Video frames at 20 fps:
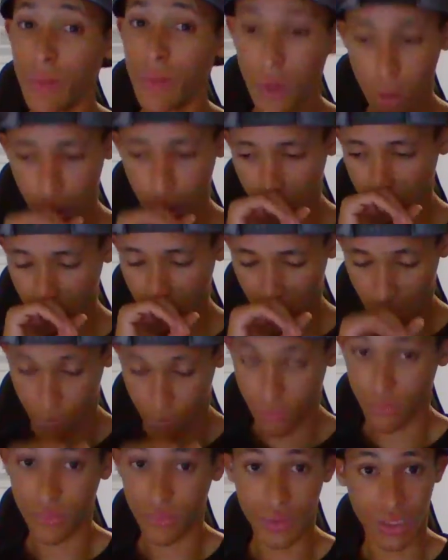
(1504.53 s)

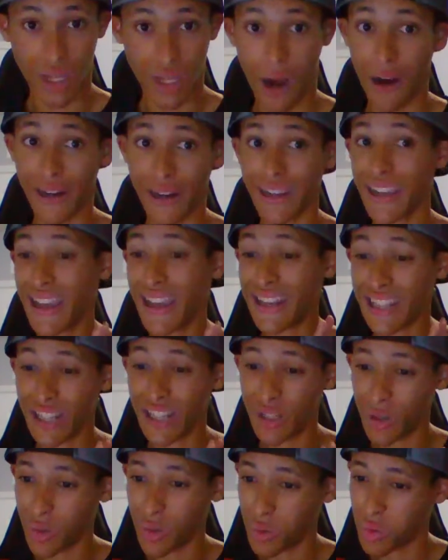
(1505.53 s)
an
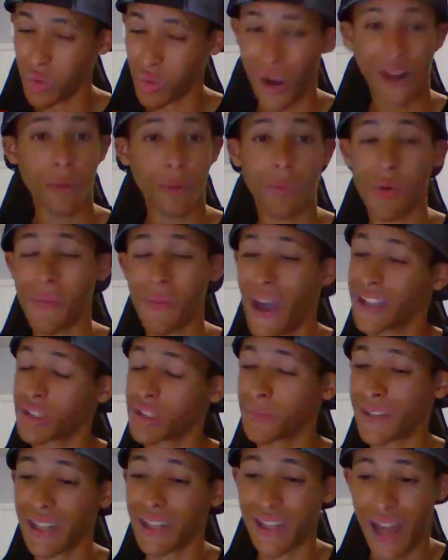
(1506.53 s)
incredible
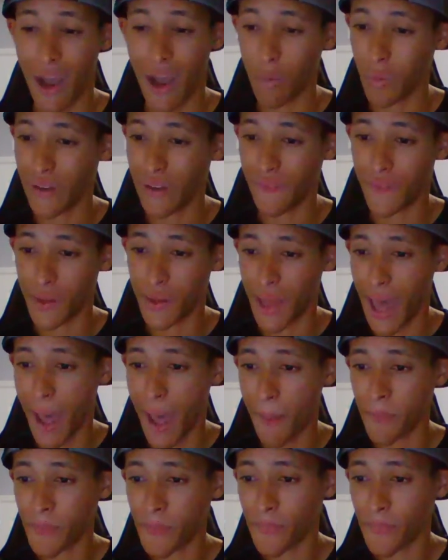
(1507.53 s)
matchup. Cannot wait for that.